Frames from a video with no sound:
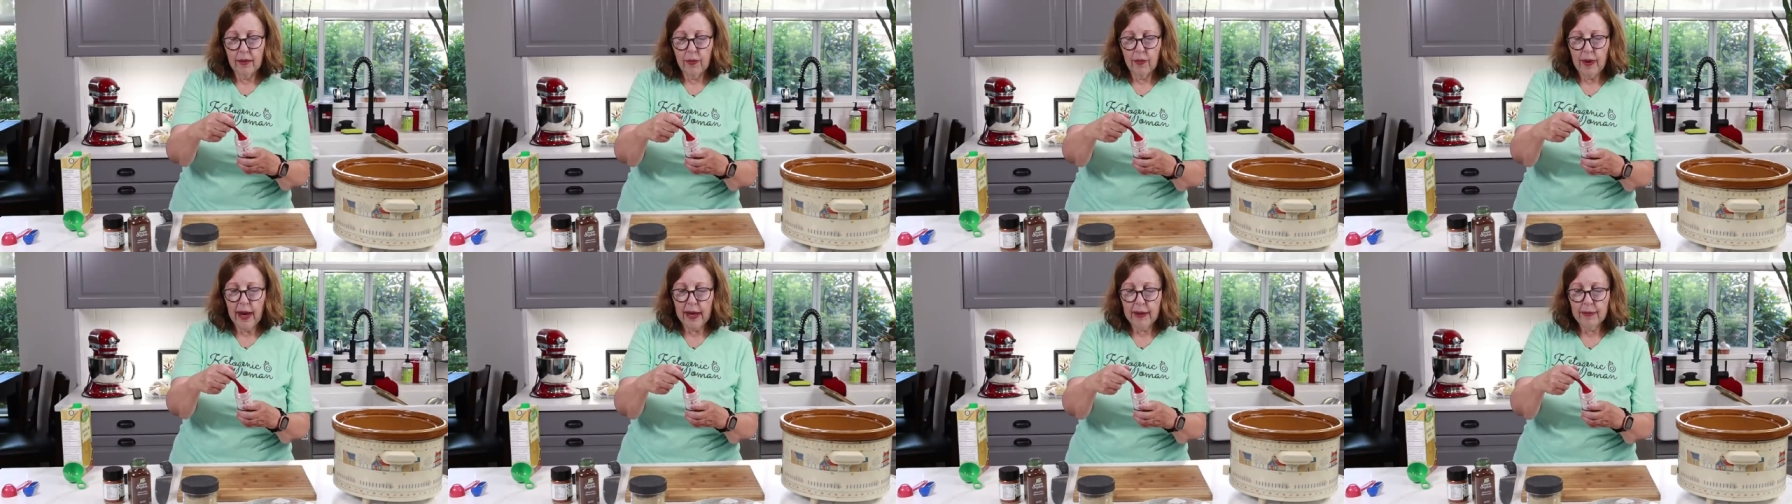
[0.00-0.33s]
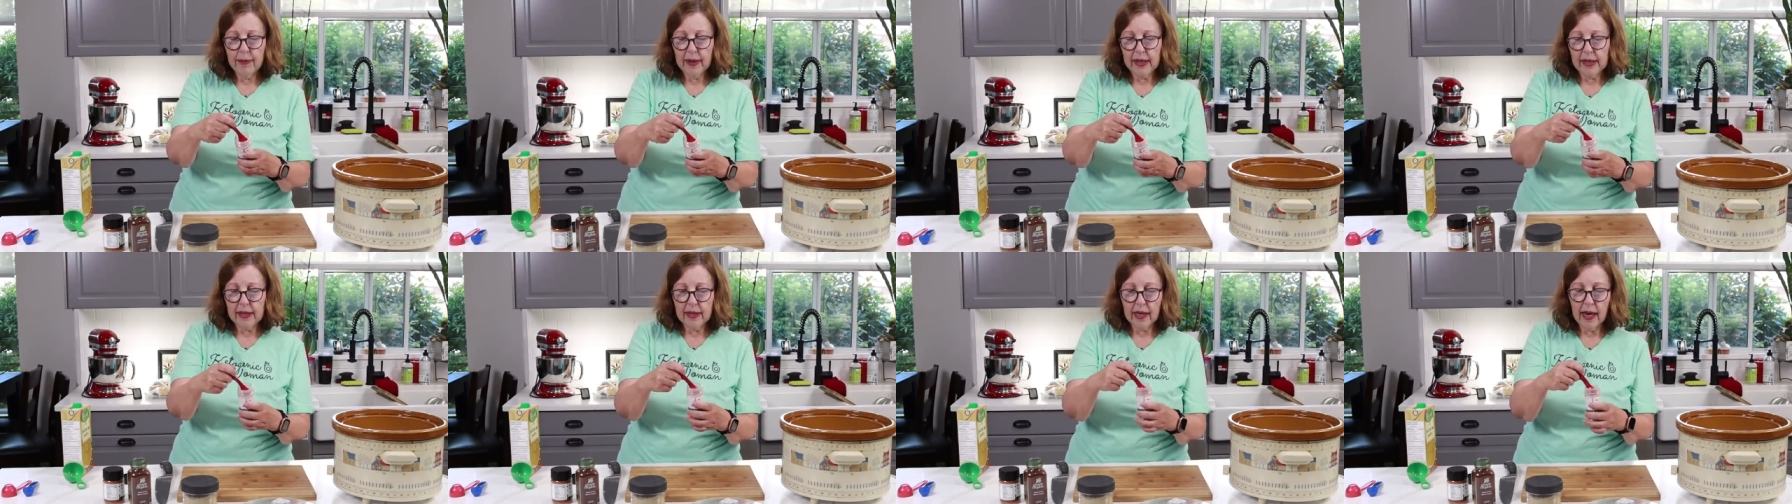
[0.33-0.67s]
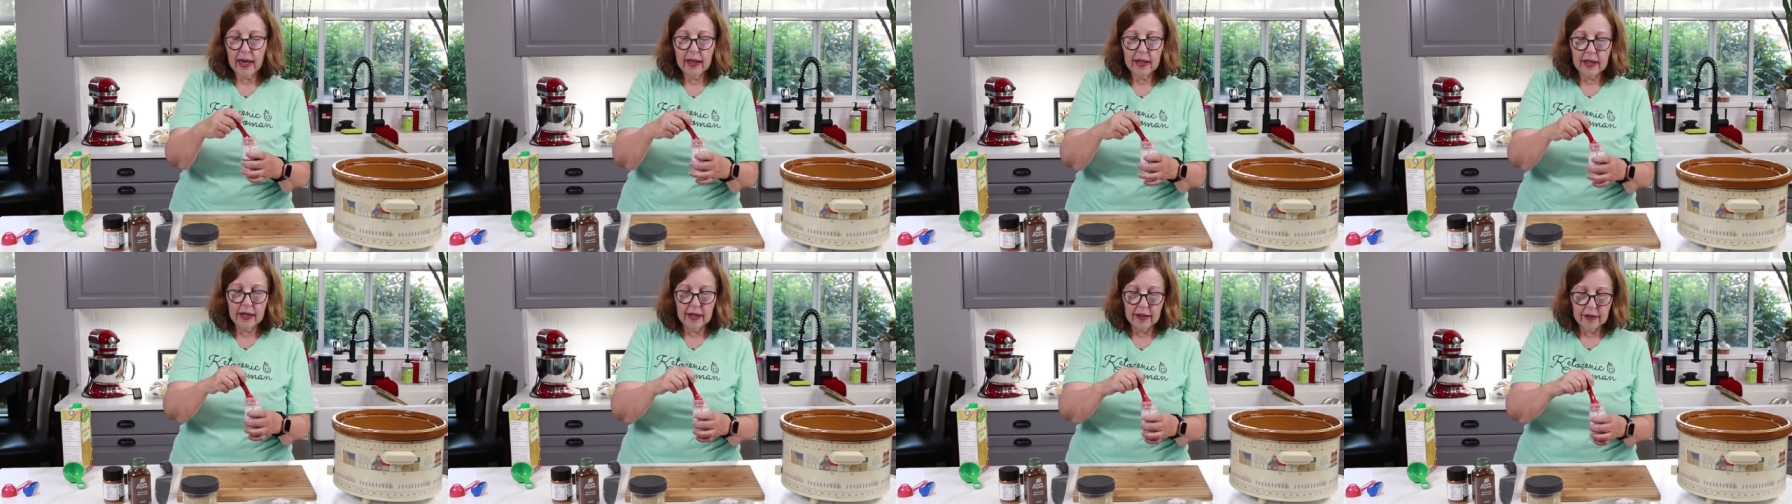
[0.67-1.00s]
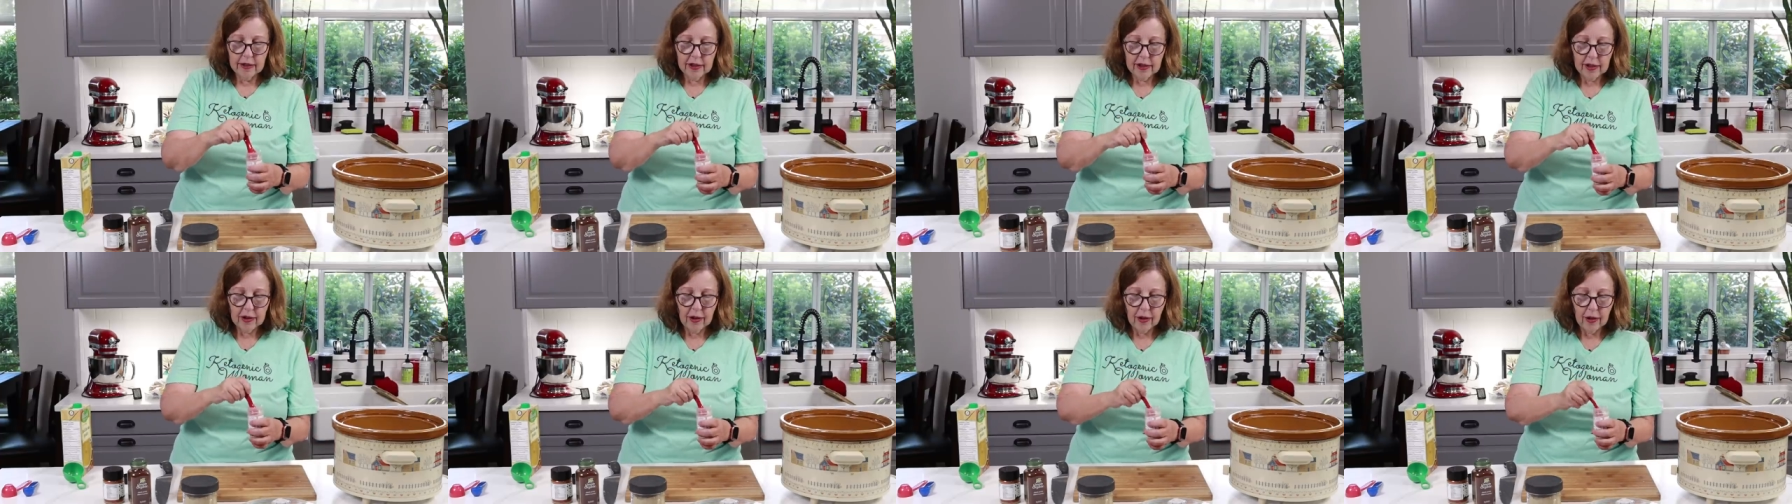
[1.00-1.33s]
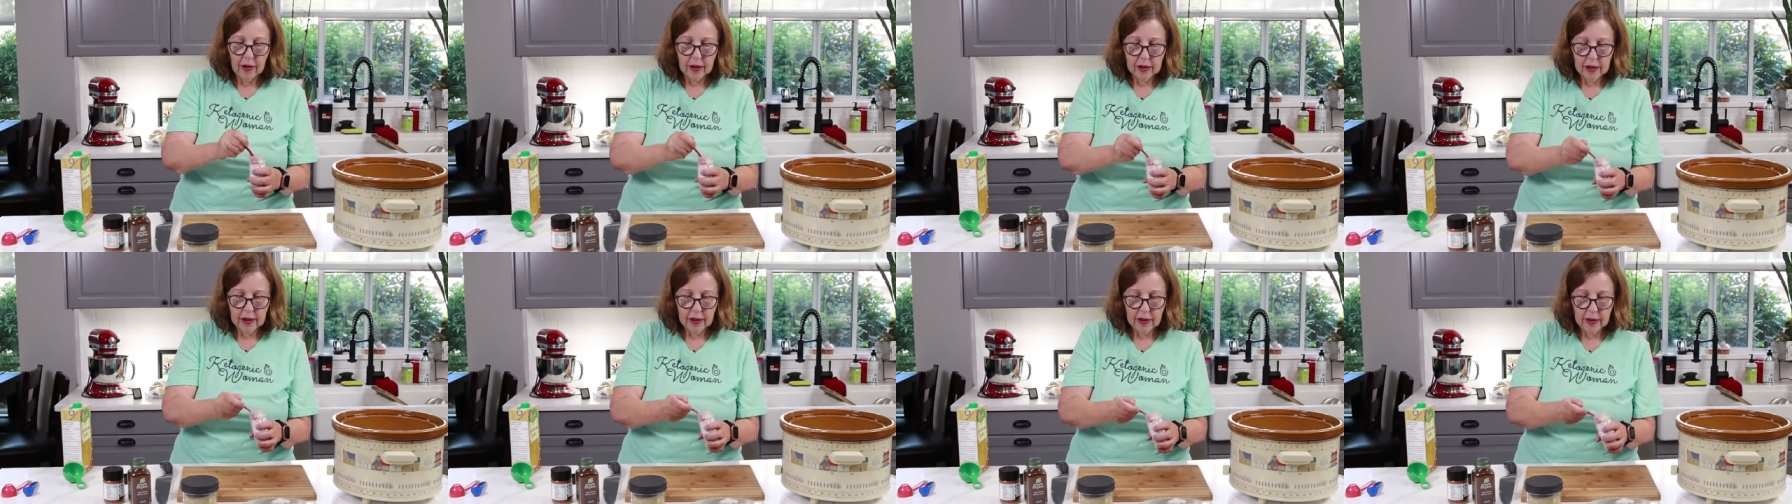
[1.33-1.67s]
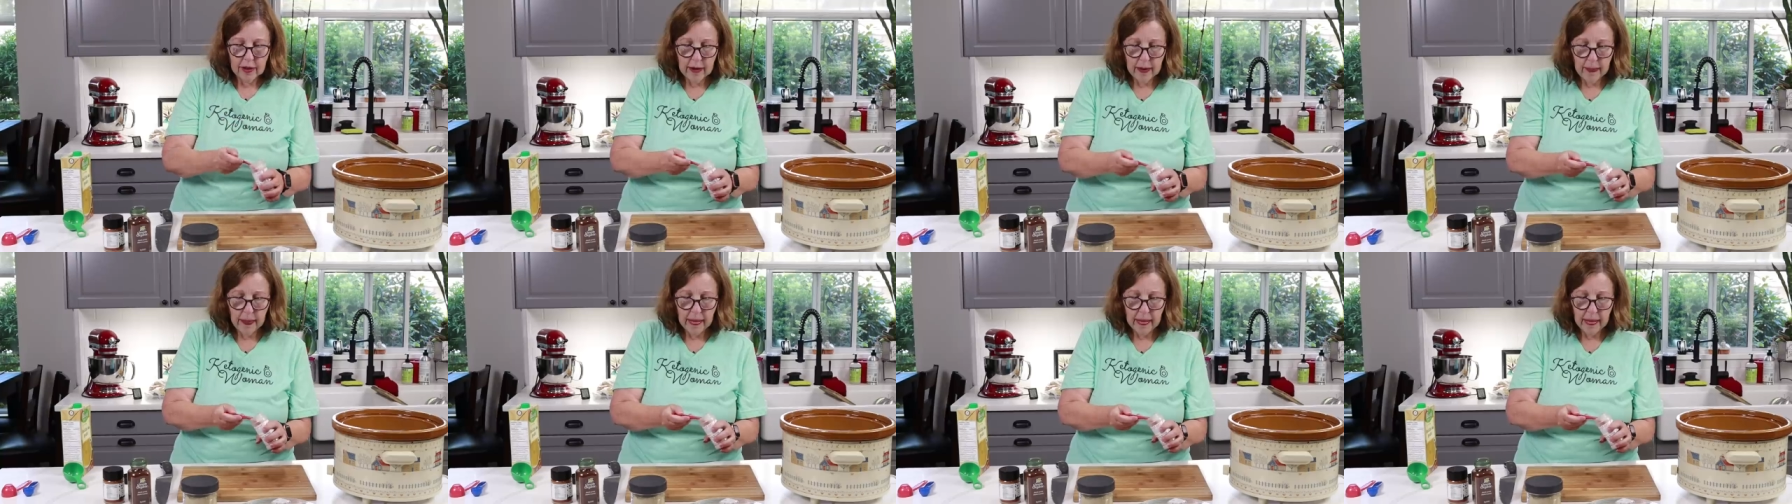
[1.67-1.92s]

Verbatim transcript: Redmond's onion salt.